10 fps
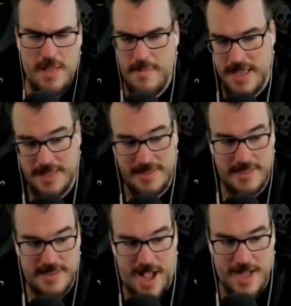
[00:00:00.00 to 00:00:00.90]
Man, this is a
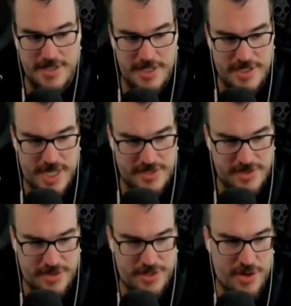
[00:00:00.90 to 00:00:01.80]
dodgy
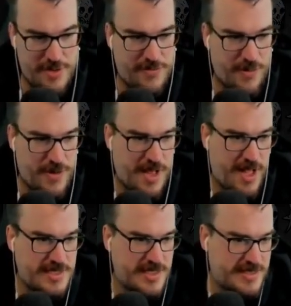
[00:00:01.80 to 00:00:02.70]
jester. 34
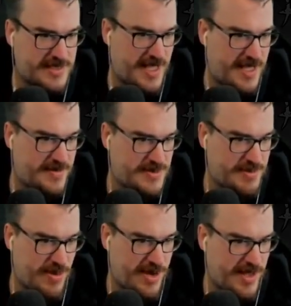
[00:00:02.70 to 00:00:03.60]
dodge on this guy. It's
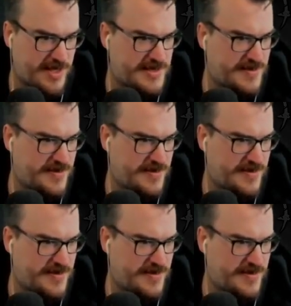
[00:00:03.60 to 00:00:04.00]
pretty nice.